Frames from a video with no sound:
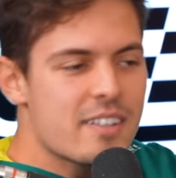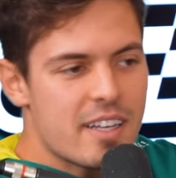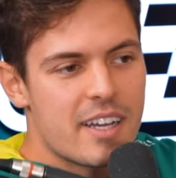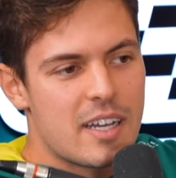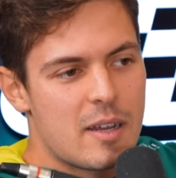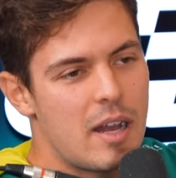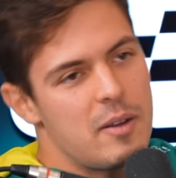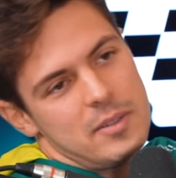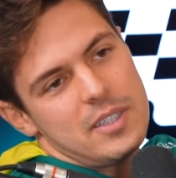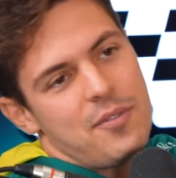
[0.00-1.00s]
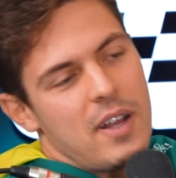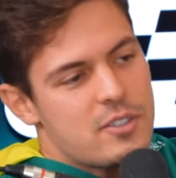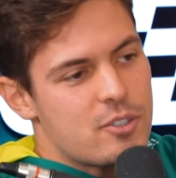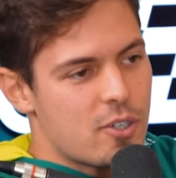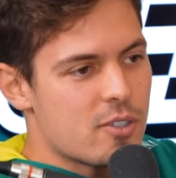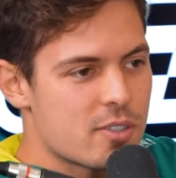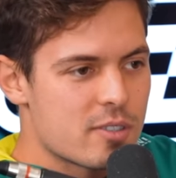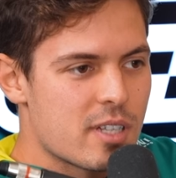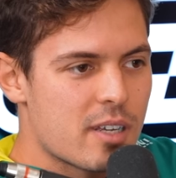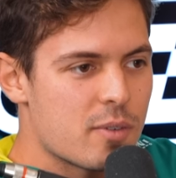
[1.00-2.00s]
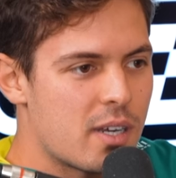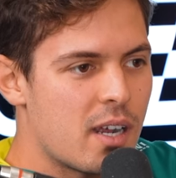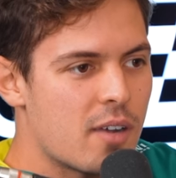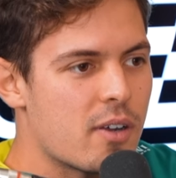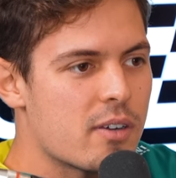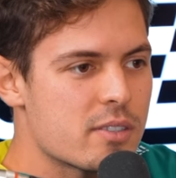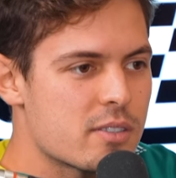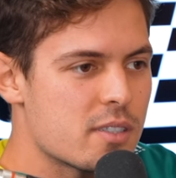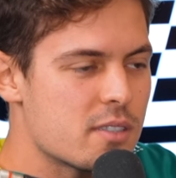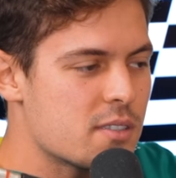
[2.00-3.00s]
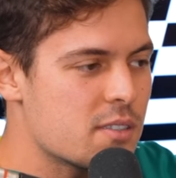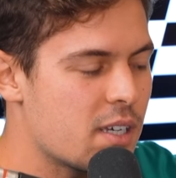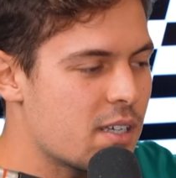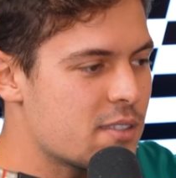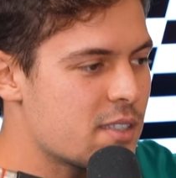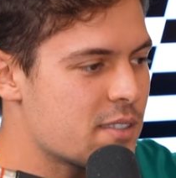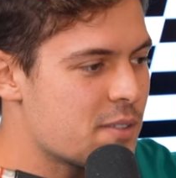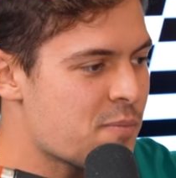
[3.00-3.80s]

yeah, yeah. Uh, the flight is short, so it's like Yeah. one and a half hours, and yeah, it's easy.